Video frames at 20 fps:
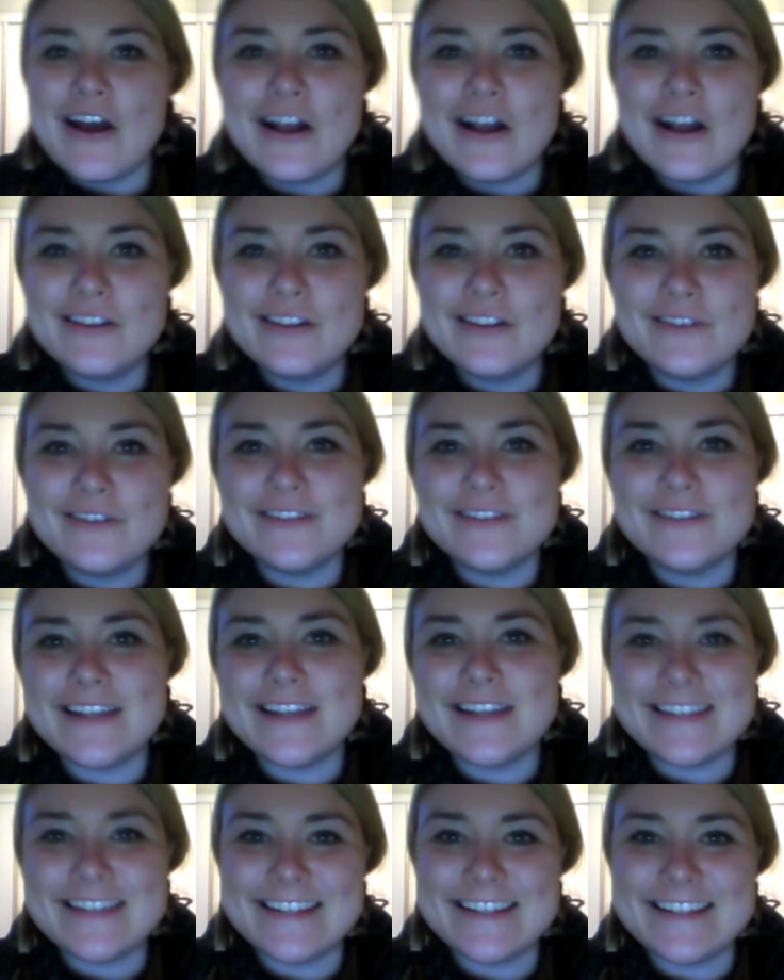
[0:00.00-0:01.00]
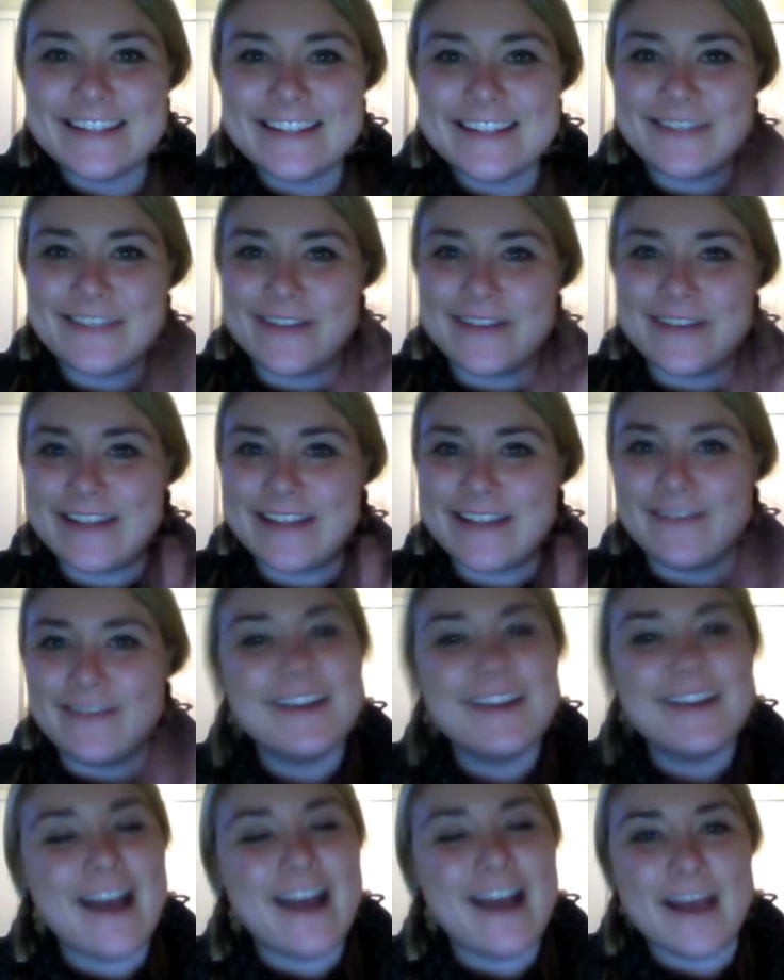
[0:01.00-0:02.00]
Hello CSE 627,
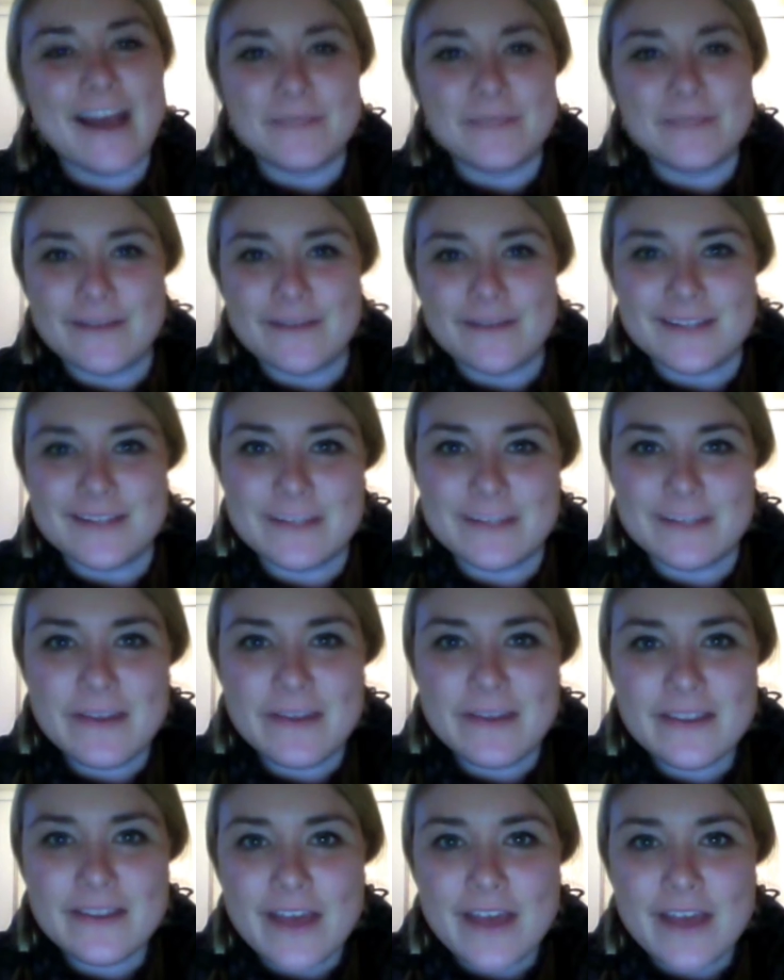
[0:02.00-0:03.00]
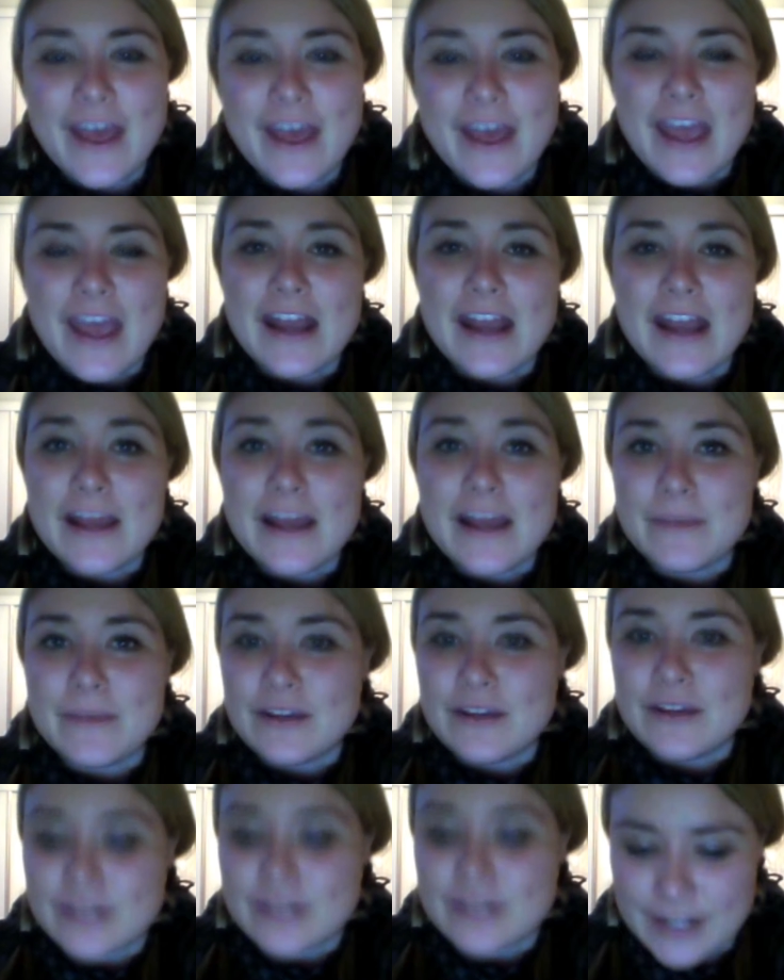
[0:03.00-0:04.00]
I'm Zevon Smith, and I'm
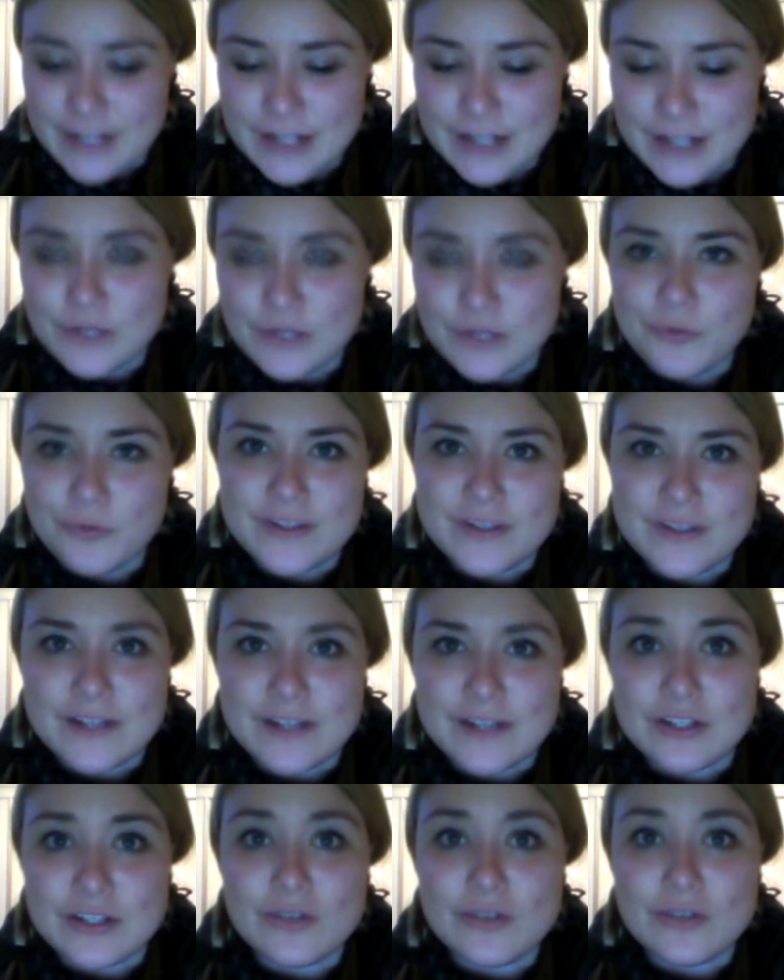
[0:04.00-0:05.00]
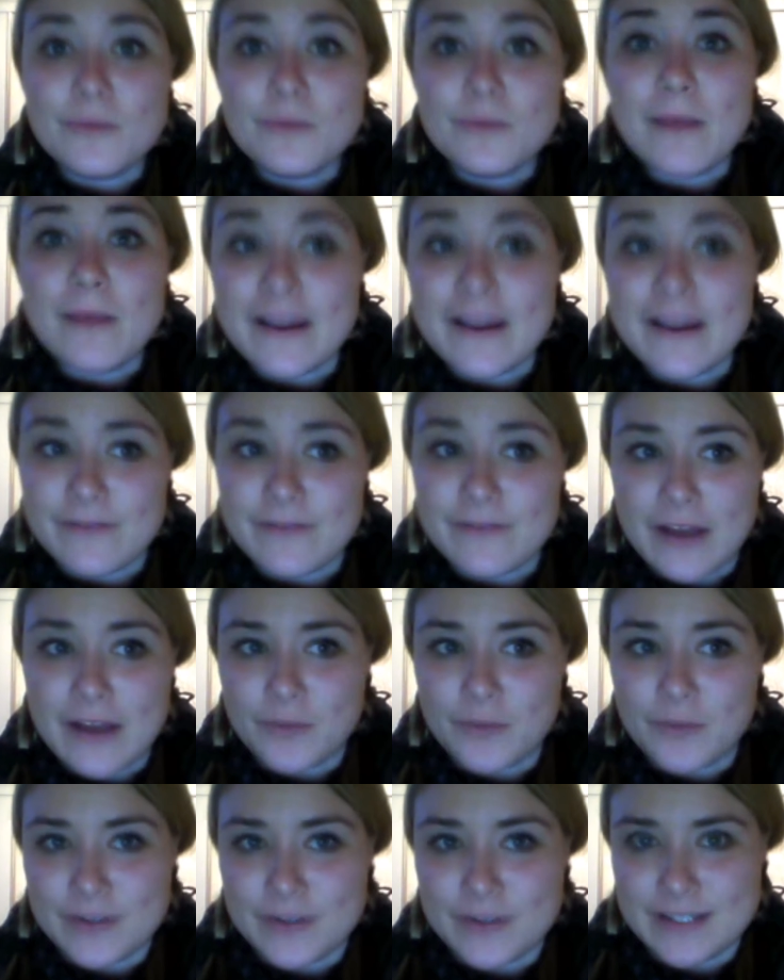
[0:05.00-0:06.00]
here today to present to you my final
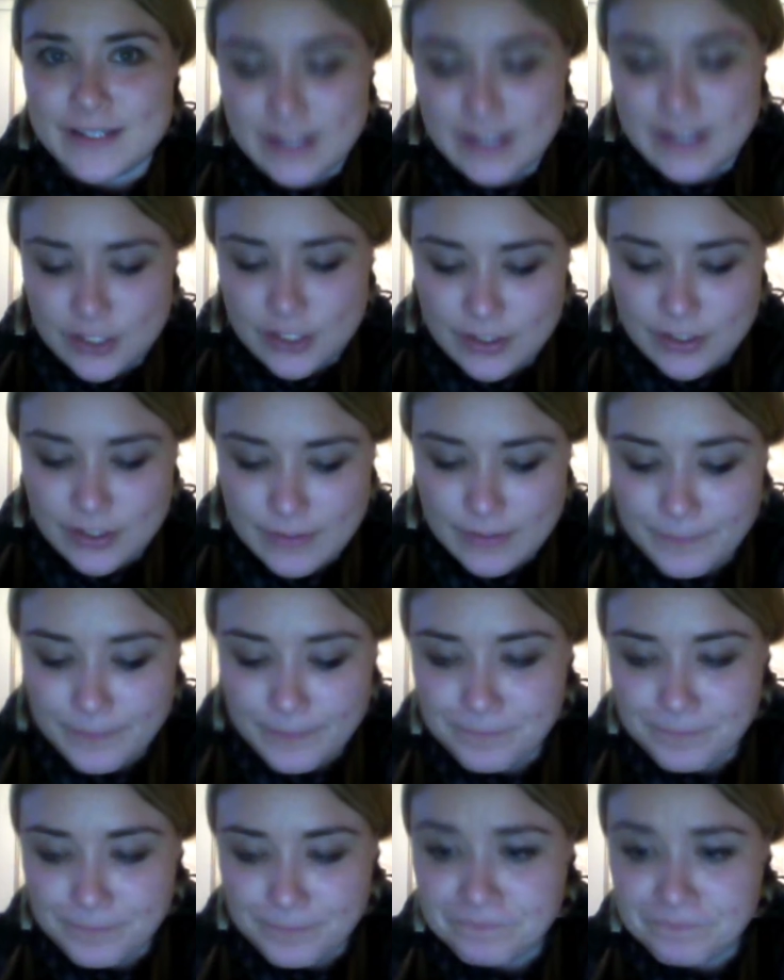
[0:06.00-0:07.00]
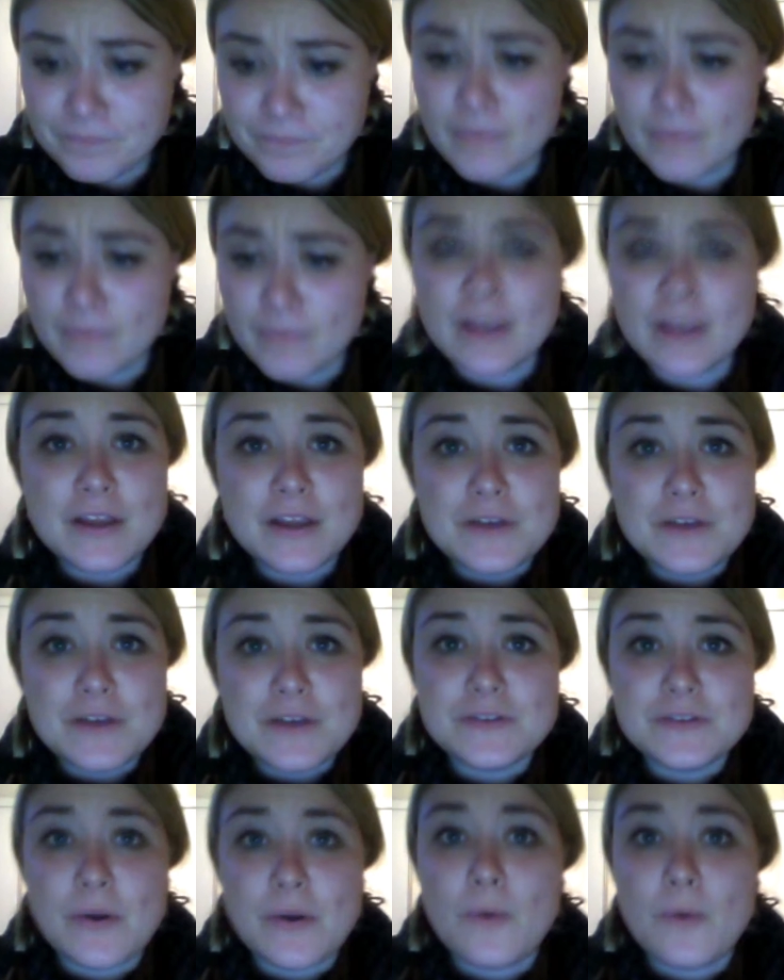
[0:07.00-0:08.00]
presentation.
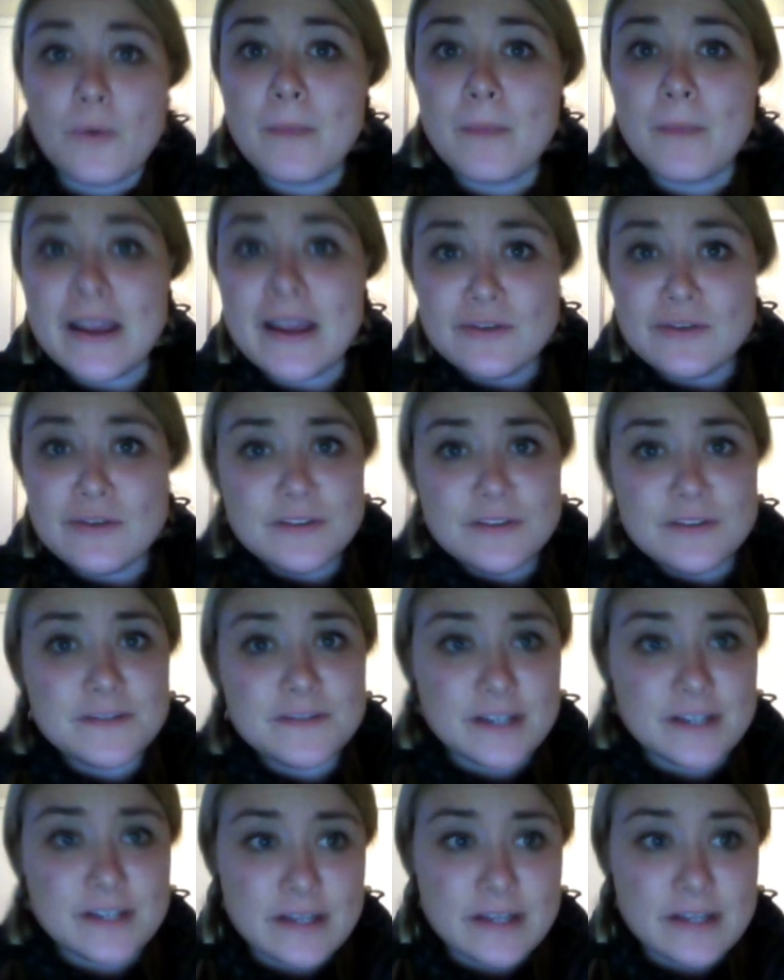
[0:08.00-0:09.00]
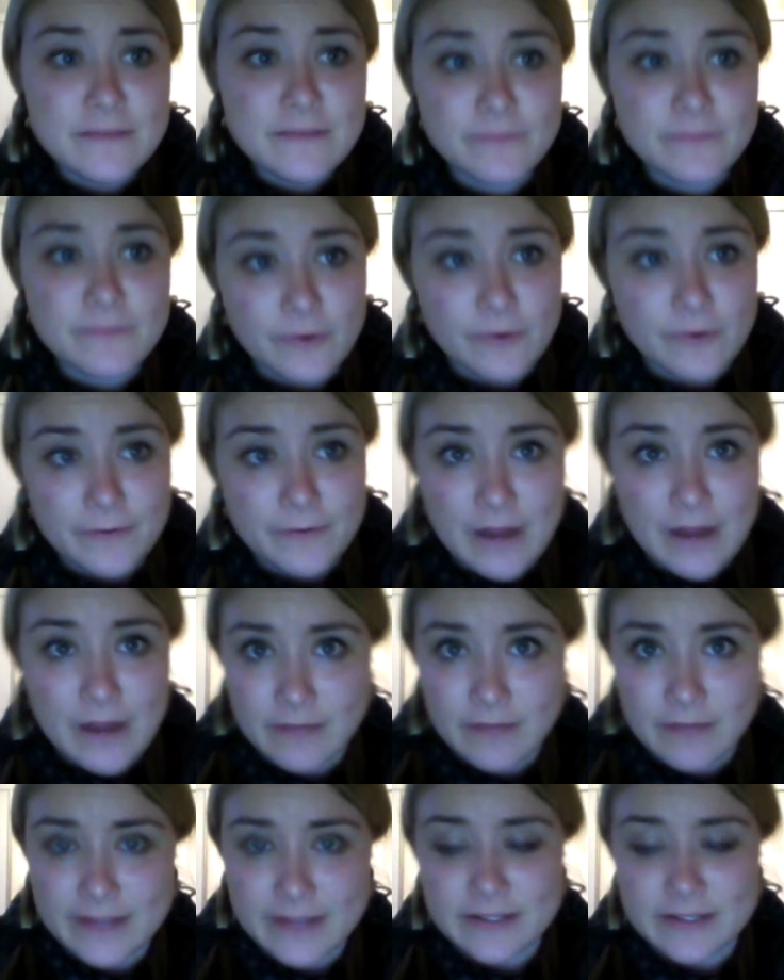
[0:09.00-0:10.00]
So my unit of study for 5
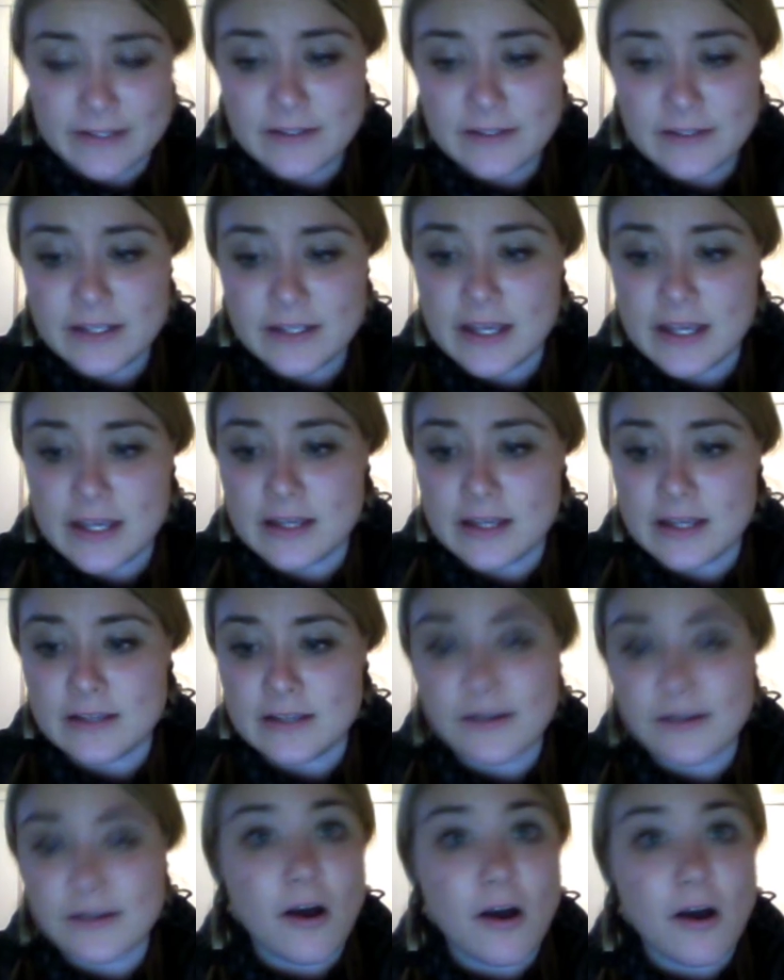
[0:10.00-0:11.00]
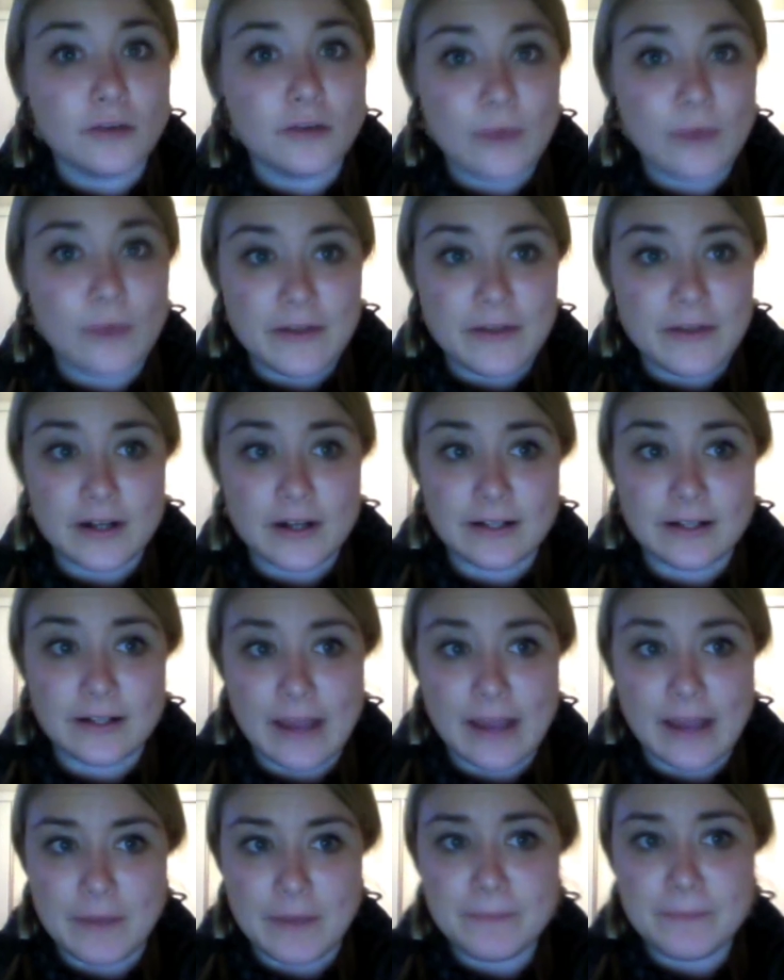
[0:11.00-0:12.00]
lessons is called Weather and
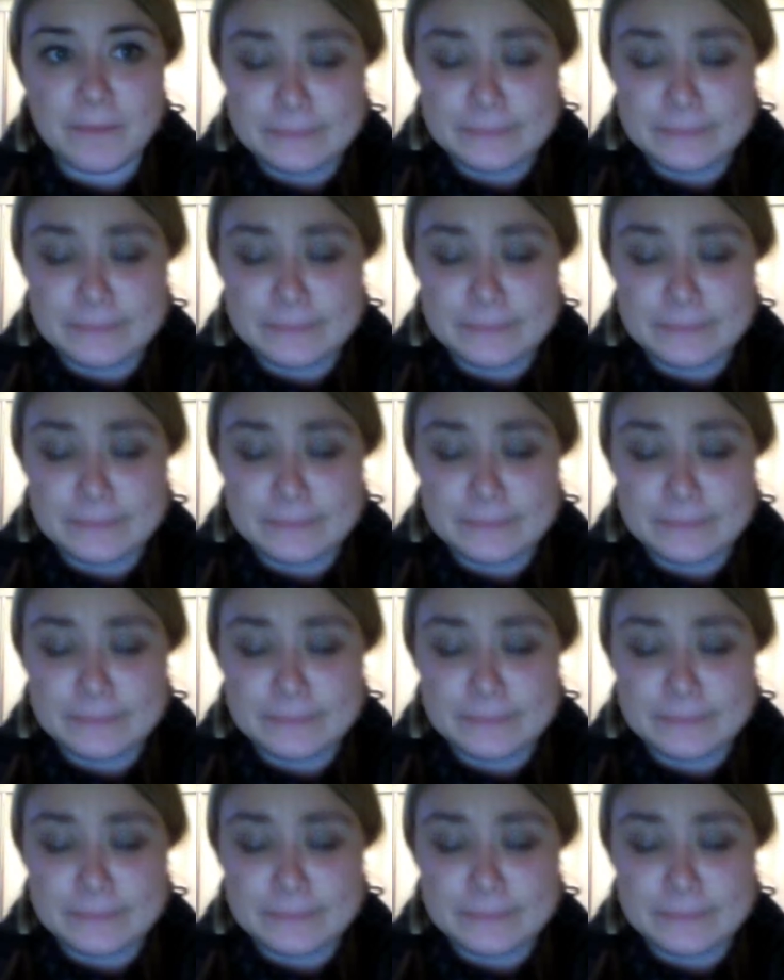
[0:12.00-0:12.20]
Climate.